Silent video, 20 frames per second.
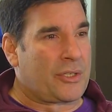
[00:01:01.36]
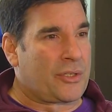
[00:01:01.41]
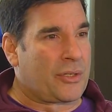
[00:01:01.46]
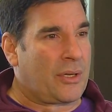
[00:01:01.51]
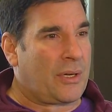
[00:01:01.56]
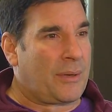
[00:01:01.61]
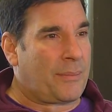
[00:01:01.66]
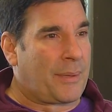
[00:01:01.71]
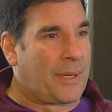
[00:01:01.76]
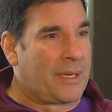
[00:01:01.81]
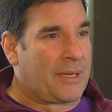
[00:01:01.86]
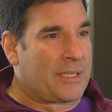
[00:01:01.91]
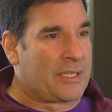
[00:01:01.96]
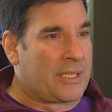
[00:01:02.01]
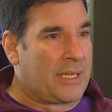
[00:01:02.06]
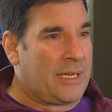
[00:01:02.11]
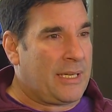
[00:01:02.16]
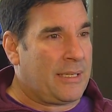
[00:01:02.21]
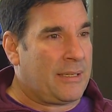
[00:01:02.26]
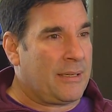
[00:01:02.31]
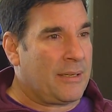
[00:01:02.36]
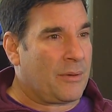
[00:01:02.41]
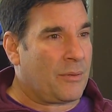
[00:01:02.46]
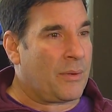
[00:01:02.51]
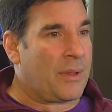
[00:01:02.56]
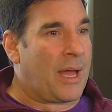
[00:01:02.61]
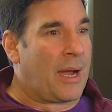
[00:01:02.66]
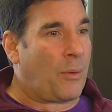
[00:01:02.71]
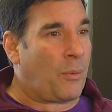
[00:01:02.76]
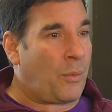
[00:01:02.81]
could show up on a scene
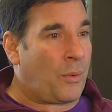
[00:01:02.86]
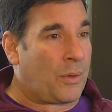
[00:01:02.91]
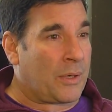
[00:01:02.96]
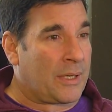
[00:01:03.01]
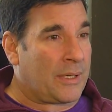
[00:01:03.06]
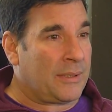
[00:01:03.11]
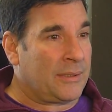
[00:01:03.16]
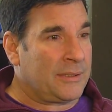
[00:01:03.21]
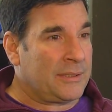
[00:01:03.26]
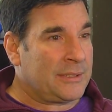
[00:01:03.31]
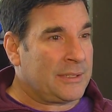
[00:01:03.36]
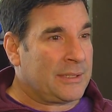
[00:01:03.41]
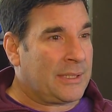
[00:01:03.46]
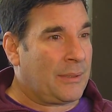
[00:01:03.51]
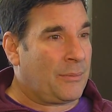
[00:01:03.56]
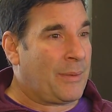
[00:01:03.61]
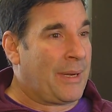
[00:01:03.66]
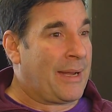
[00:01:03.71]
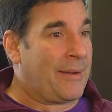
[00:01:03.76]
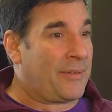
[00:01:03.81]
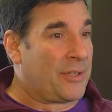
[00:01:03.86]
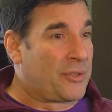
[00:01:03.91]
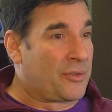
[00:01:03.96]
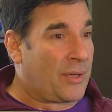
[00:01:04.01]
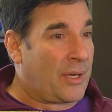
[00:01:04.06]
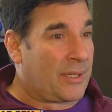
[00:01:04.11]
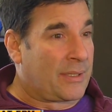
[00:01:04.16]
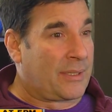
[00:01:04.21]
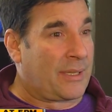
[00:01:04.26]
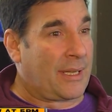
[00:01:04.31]
without water, and we have a
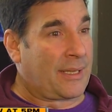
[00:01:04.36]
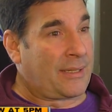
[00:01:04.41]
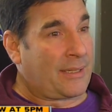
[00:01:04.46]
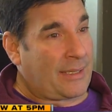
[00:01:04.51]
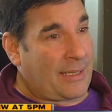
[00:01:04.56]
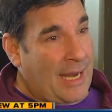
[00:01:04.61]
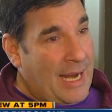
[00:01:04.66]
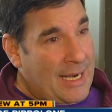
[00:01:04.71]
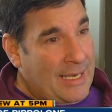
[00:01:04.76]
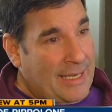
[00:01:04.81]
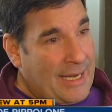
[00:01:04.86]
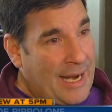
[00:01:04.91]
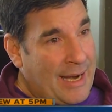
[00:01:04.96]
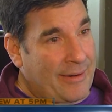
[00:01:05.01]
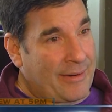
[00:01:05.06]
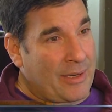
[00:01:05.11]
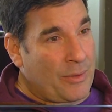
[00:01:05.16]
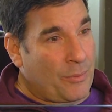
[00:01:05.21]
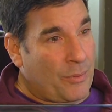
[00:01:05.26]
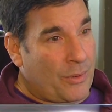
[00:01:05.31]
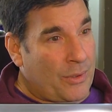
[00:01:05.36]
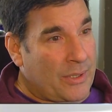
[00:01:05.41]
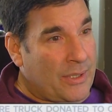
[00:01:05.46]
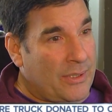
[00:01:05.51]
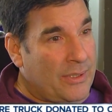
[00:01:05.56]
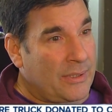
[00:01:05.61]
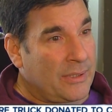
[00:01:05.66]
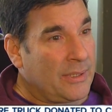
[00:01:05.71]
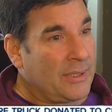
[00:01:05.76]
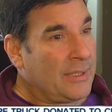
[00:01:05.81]
truck that can carry
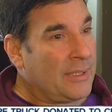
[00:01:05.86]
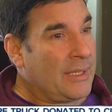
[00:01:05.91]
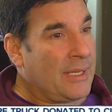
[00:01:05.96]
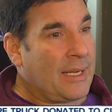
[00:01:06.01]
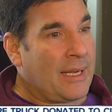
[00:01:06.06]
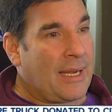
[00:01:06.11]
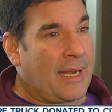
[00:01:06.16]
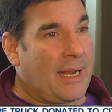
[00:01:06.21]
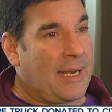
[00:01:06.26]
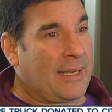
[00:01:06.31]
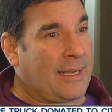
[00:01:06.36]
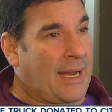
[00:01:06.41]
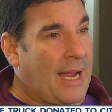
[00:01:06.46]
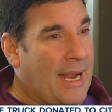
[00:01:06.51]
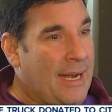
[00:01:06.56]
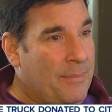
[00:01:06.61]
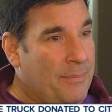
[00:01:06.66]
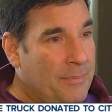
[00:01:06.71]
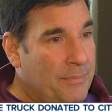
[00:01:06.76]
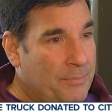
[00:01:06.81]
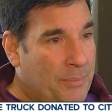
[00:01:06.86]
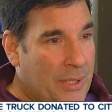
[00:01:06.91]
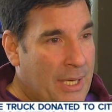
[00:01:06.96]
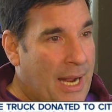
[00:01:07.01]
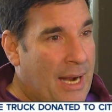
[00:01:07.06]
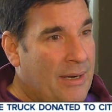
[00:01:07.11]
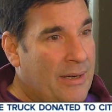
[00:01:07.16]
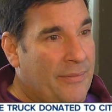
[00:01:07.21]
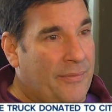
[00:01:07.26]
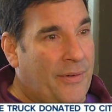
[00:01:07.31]
water and can put
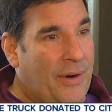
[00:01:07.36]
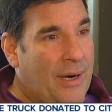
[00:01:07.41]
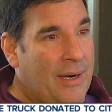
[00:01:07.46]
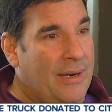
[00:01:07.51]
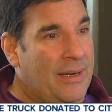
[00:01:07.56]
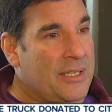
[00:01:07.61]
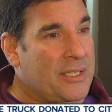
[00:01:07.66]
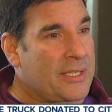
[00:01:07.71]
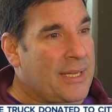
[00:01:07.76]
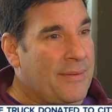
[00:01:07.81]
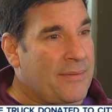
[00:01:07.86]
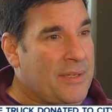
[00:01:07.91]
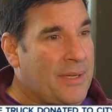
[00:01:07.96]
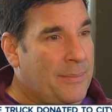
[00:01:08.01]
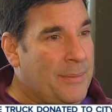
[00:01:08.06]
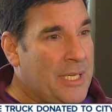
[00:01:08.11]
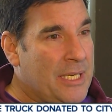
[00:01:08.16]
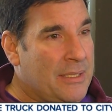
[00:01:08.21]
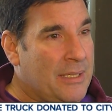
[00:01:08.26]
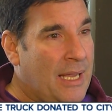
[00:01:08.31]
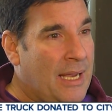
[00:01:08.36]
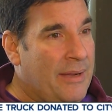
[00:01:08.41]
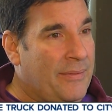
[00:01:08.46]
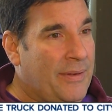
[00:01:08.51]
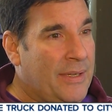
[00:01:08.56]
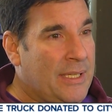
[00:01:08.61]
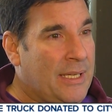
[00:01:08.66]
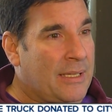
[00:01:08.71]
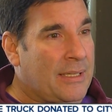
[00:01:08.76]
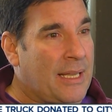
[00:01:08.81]
out a fire and save somebody's
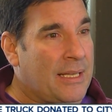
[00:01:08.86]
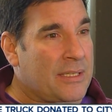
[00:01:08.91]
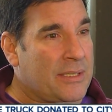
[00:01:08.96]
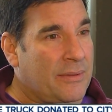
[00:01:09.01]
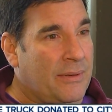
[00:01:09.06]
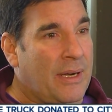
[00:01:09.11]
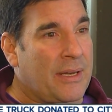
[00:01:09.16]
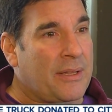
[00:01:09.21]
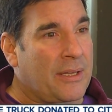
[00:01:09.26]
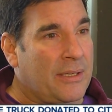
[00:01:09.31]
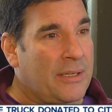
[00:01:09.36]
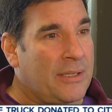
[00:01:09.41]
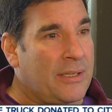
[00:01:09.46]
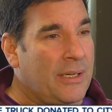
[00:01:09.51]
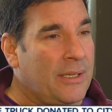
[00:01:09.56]
life, I think that's the right thing to